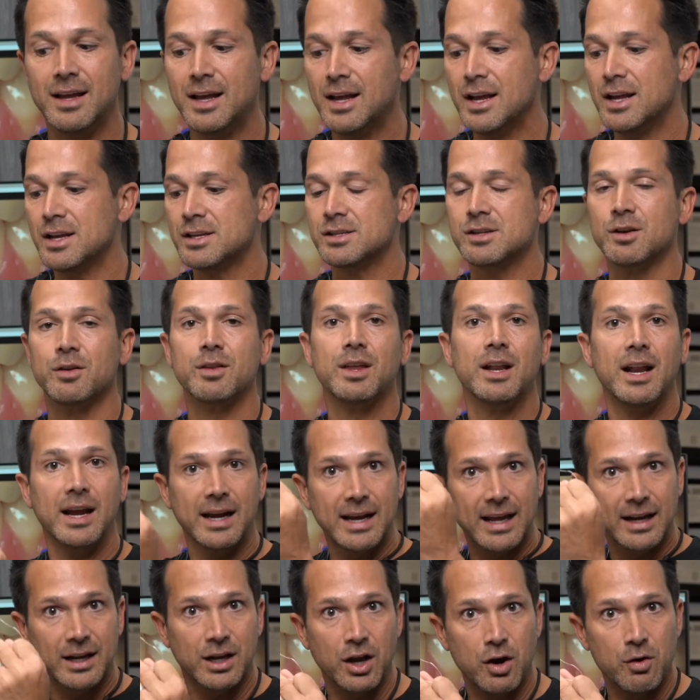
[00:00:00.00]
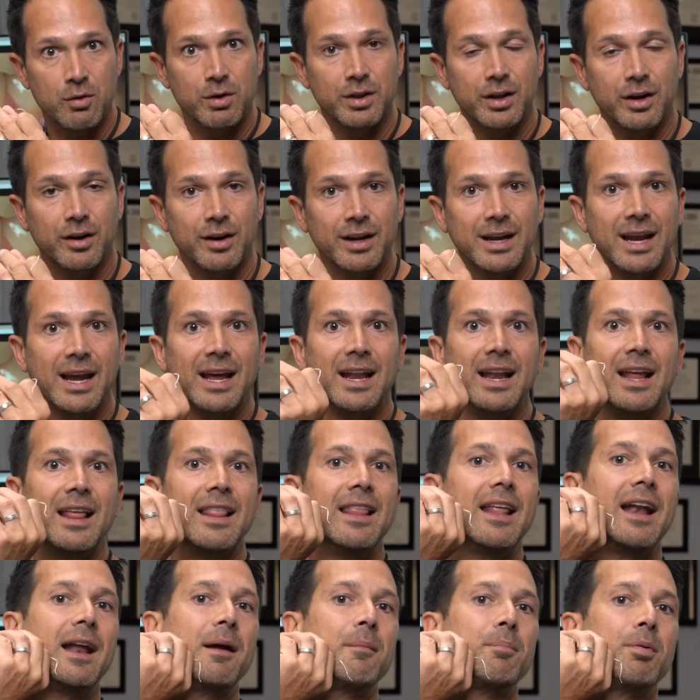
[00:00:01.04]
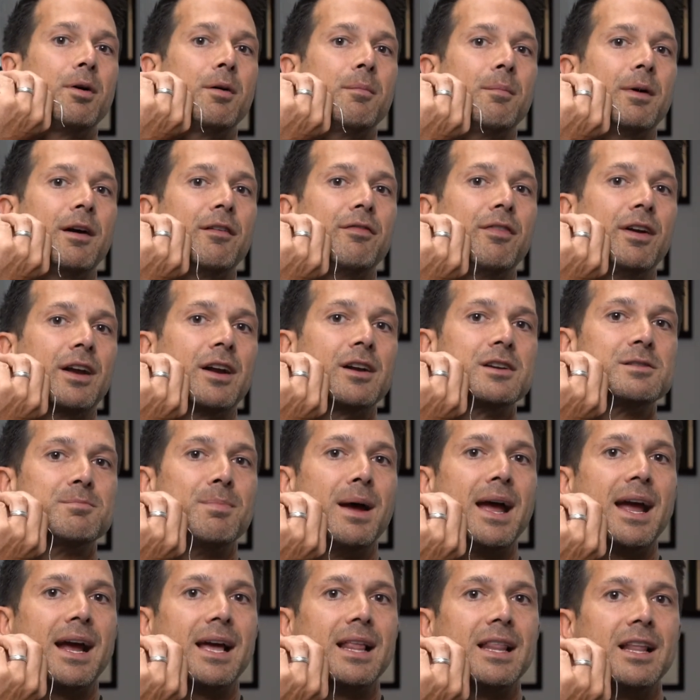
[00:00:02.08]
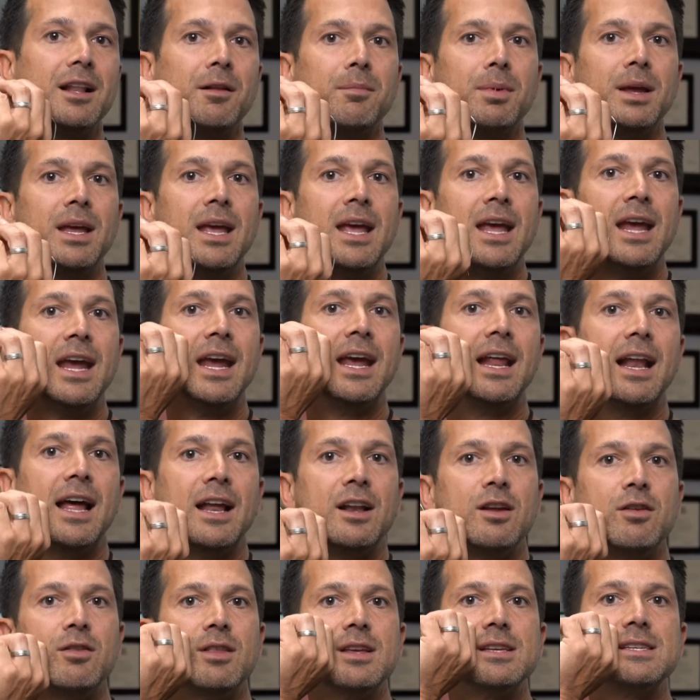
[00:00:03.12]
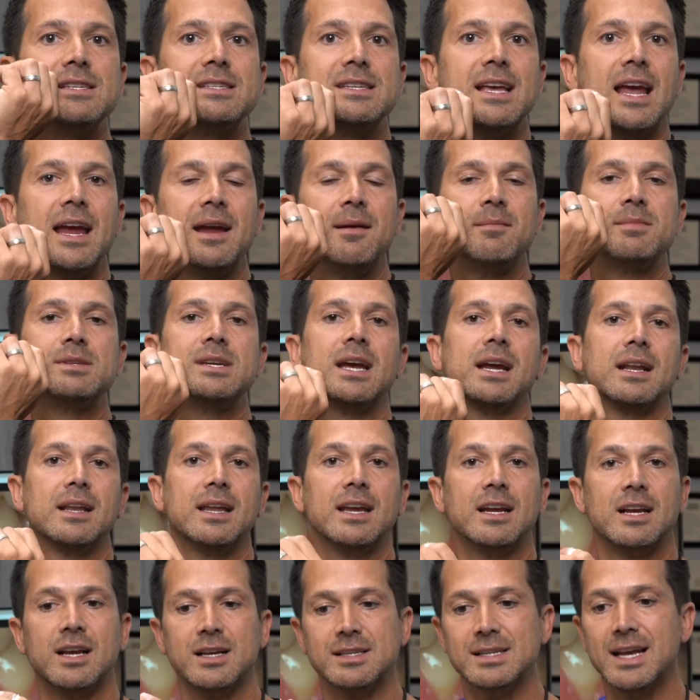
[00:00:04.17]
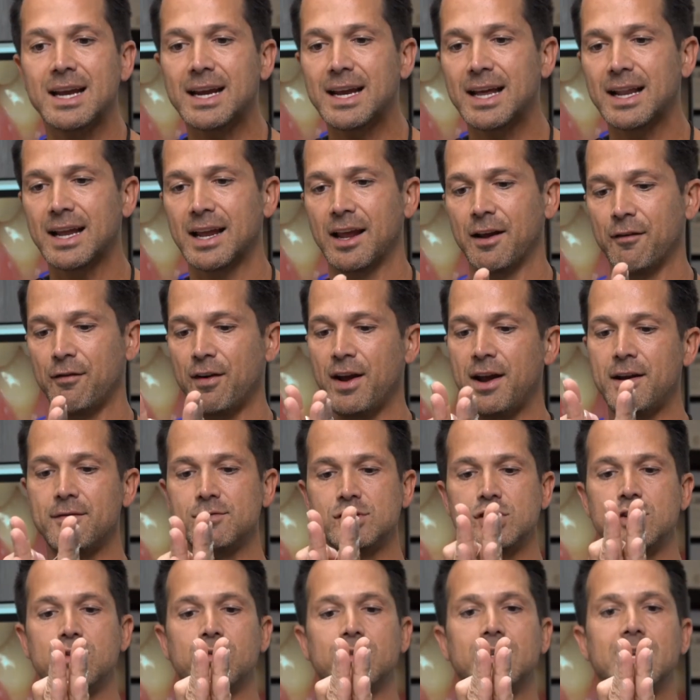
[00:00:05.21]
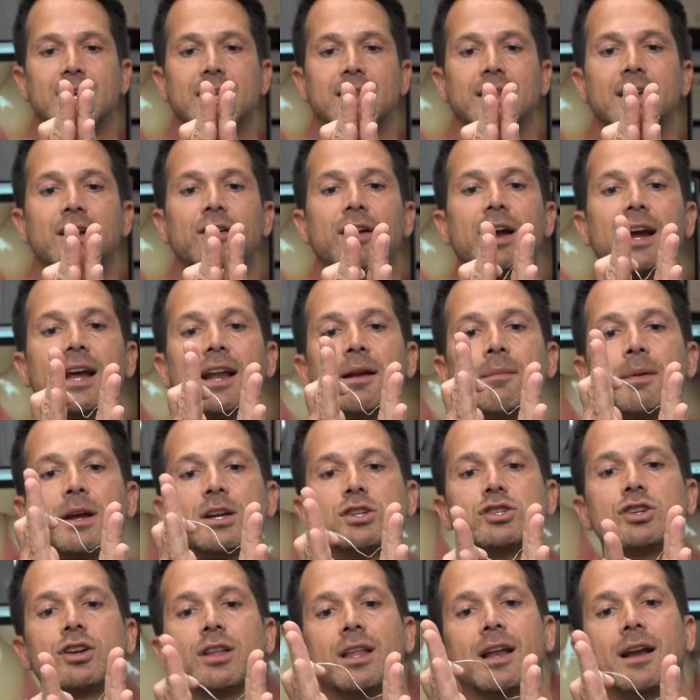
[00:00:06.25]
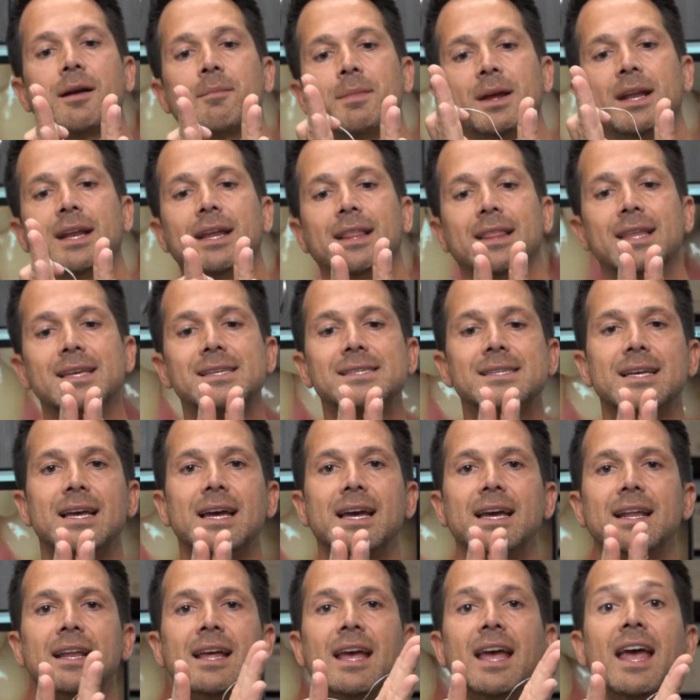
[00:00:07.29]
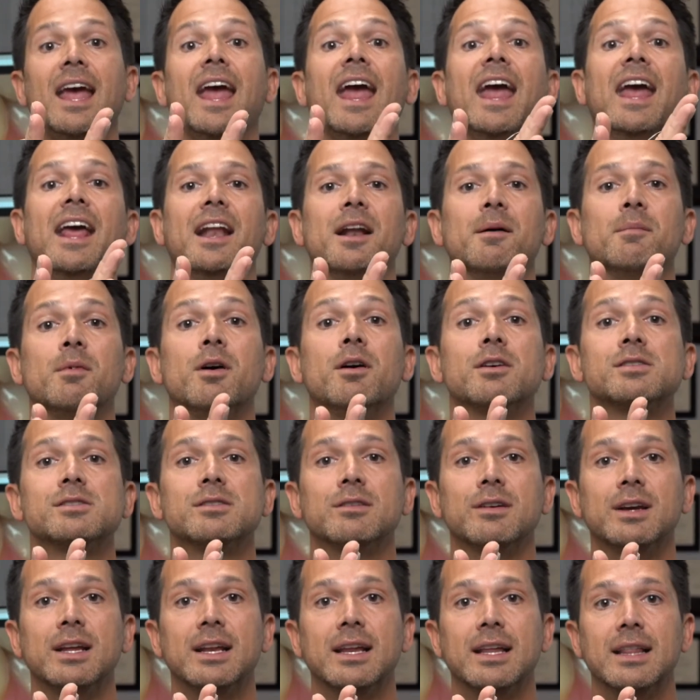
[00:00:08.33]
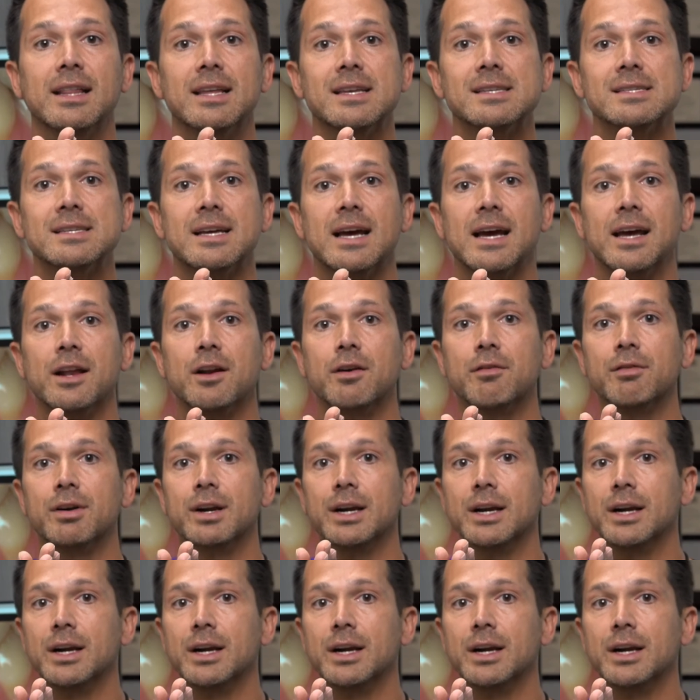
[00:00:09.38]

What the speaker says: So then I got to go in there again, and then I put my fingers back a little bit, and I do the same technique, because if I have two teeth here, I got to make sure that I'm hitting this side, and I'm also hitting this side over here.